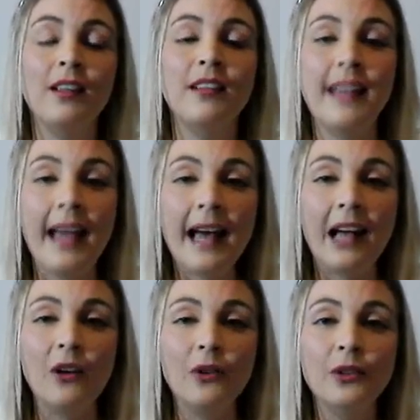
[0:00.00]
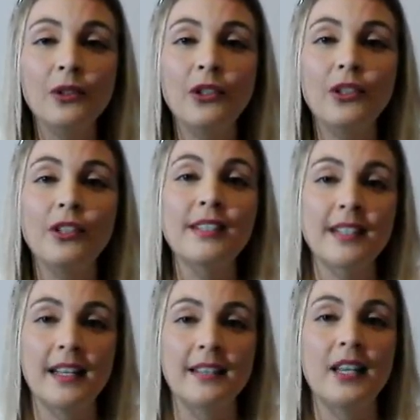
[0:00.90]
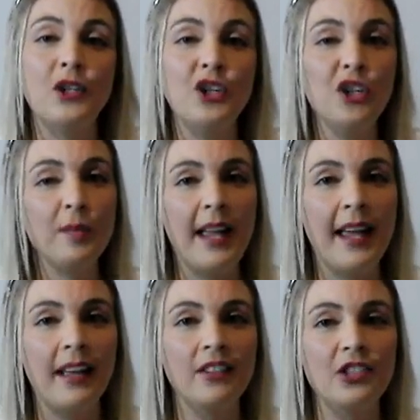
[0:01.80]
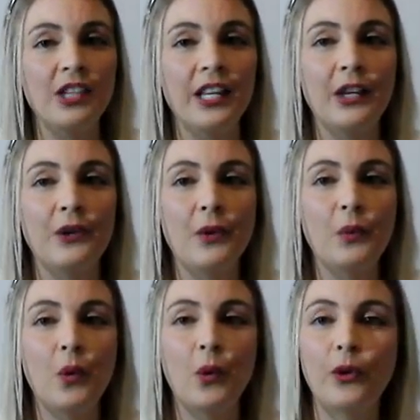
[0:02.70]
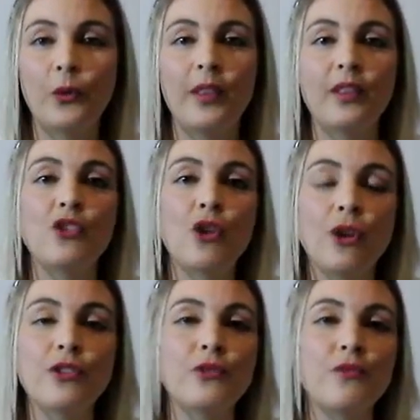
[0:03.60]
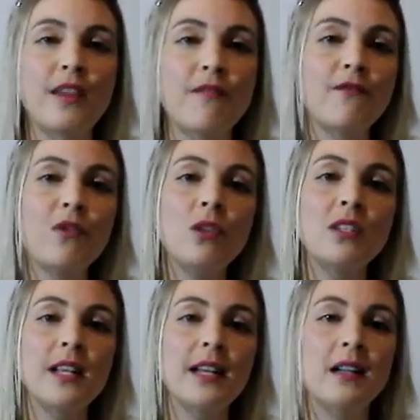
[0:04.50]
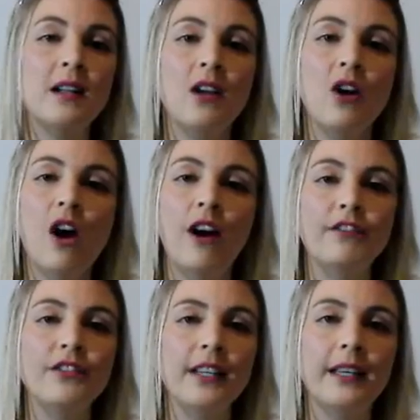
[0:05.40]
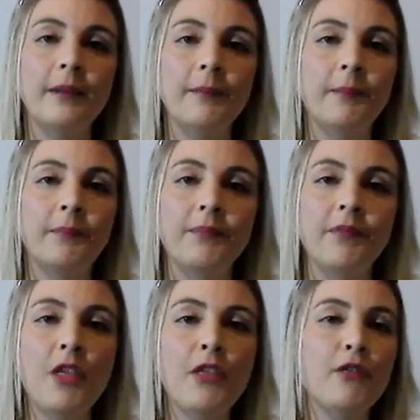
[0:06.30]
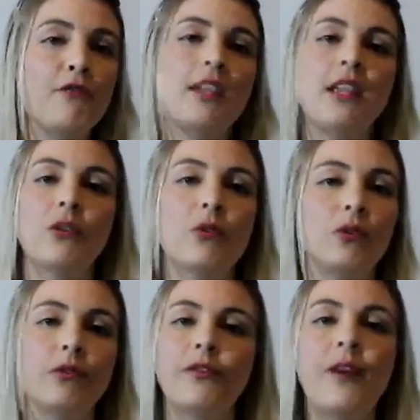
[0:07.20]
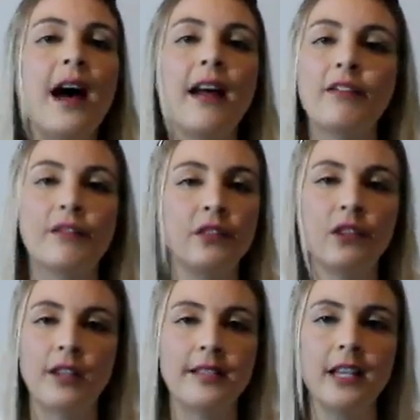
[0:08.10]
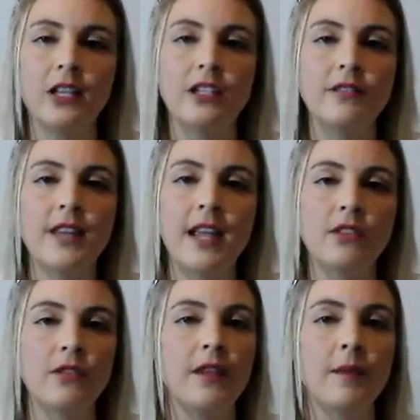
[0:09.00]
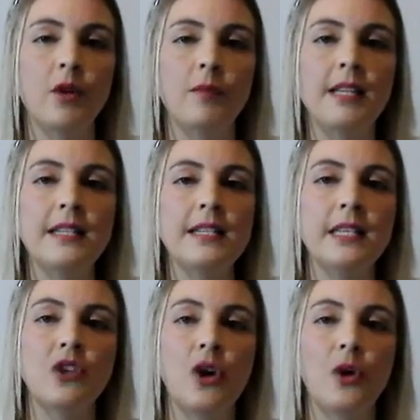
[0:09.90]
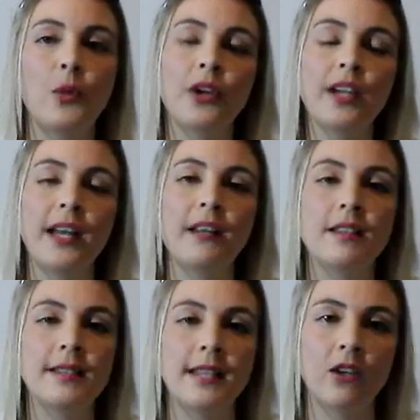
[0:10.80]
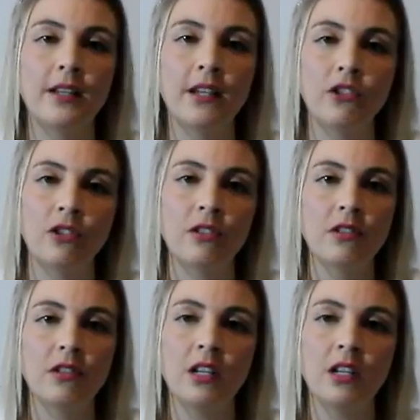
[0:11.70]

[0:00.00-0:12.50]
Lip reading: Now you discuss a new plan to get a reward with a chosen reinforcer after 3 or 5 consecutive days of him completing his homework under the set conditions.